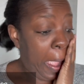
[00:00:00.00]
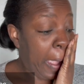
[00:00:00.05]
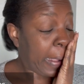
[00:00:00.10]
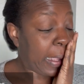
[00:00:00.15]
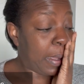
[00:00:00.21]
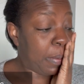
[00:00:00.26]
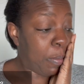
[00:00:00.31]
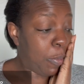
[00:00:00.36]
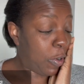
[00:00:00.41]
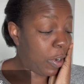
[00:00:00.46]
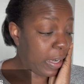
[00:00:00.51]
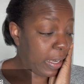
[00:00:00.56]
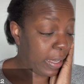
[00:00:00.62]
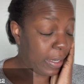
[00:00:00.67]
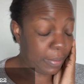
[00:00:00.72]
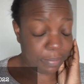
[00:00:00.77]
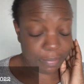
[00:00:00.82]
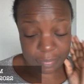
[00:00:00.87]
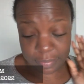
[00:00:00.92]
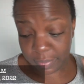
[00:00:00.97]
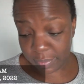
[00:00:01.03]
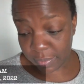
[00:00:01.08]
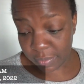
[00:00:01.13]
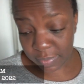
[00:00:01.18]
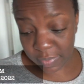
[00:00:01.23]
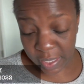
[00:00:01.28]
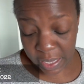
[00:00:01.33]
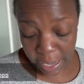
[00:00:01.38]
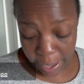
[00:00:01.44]
Good morning.
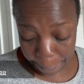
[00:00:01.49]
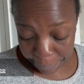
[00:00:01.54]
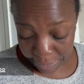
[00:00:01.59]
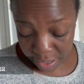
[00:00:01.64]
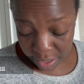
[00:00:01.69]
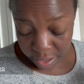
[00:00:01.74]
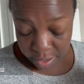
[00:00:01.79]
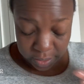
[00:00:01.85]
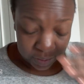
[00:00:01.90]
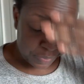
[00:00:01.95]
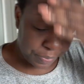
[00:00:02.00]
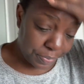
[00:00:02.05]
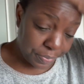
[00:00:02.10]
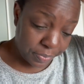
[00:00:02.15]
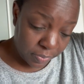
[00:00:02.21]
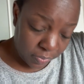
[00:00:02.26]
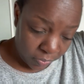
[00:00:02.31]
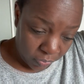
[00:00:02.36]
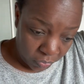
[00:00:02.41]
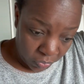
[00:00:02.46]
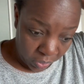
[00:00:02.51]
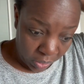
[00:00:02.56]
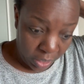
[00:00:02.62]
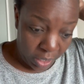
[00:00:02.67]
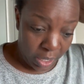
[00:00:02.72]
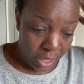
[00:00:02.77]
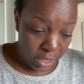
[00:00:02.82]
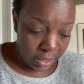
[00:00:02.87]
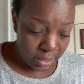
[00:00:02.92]
Happy
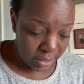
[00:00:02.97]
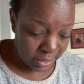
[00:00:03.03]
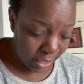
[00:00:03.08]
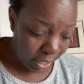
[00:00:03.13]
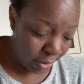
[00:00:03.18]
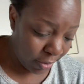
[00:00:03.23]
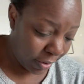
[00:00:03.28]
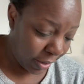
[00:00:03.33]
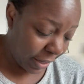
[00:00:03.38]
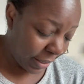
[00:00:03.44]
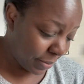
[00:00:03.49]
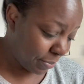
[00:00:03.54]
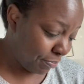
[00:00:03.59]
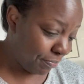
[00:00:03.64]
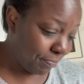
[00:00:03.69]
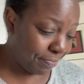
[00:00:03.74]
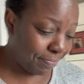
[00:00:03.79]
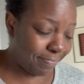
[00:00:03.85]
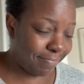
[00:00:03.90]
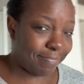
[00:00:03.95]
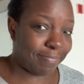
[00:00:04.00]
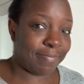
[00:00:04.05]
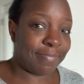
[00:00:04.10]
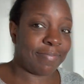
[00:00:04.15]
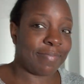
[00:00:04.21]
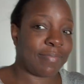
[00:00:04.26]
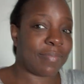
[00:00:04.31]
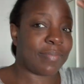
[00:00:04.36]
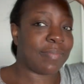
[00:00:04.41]
Saturday.
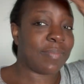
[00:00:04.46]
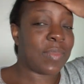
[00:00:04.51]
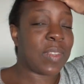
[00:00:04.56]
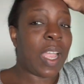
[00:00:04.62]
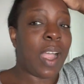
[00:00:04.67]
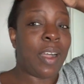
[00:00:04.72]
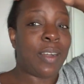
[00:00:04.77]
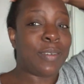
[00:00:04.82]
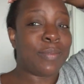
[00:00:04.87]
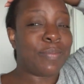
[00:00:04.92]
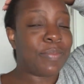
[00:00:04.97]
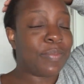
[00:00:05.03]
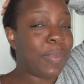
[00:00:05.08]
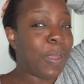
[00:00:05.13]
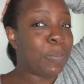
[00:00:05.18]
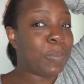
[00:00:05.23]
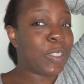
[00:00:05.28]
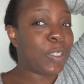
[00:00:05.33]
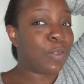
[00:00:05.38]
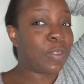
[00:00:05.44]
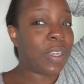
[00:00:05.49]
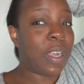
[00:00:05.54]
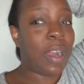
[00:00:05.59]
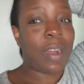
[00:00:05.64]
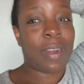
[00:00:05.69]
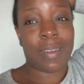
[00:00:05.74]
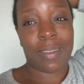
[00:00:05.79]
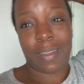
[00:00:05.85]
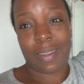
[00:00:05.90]
Y'all, I'm so
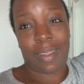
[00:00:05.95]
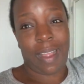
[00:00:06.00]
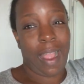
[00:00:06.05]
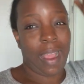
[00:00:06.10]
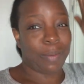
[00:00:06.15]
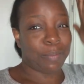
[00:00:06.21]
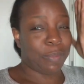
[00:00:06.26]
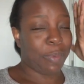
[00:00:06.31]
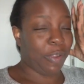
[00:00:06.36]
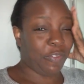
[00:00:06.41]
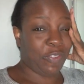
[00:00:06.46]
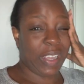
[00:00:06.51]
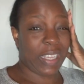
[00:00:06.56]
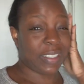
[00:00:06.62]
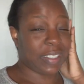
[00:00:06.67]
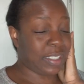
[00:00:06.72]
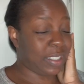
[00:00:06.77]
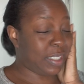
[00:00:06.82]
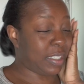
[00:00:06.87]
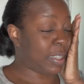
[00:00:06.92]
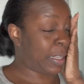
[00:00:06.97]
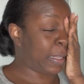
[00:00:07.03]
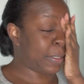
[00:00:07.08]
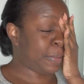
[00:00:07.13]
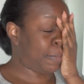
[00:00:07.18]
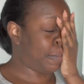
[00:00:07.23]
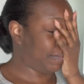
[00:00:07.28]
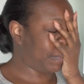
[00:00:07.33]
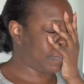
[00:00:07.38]
tired. Look, I, my face is
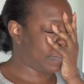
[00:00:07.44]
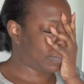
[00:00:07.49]
looking